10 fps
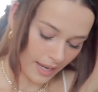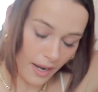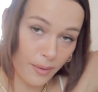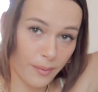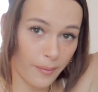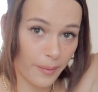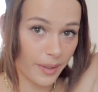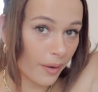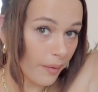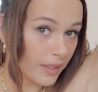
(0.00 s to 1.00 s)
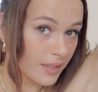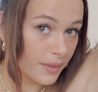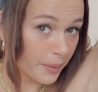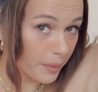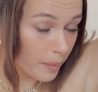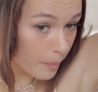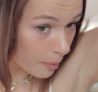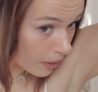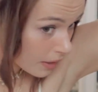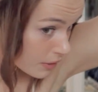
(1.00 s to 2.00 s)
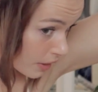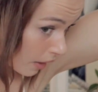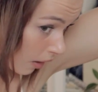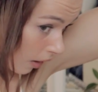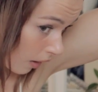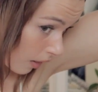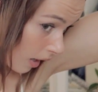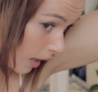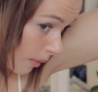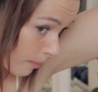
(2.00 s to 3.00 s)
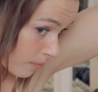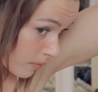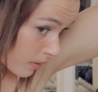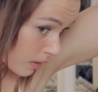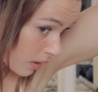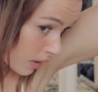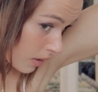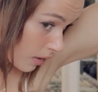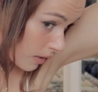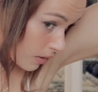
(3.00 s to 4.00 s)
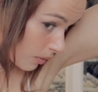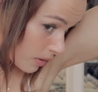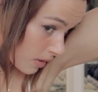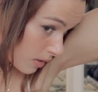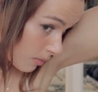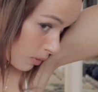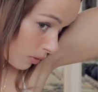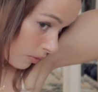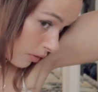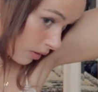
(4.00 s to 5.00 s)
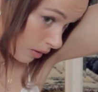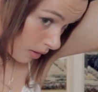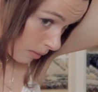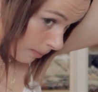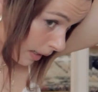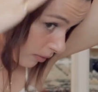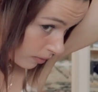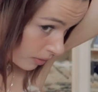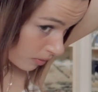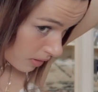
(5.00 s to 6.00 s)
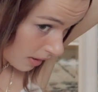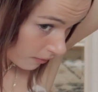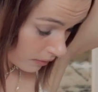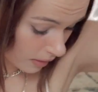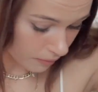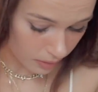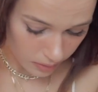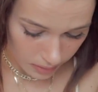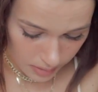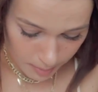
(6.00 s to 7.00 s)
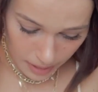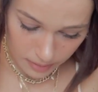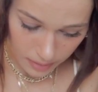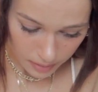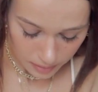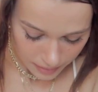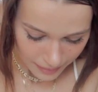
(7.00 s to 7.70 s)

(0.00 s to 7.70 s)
Now we're going to brush it all up so it's smooth. My roots have never looked better.